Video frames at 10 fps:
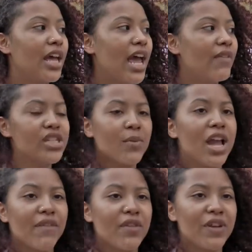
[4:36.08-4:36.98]
Every time we
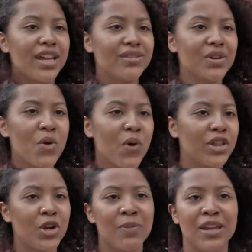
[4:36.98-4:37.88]
have an event,
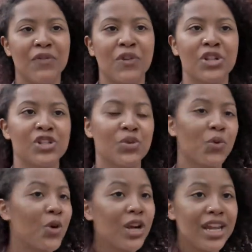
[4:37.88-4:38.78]
whether it be for a
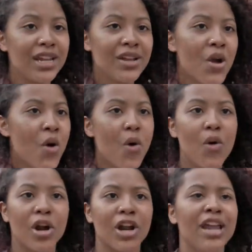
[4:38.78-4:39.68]
sorority
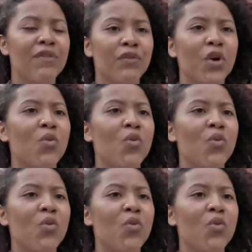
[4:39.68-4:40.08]
or even for a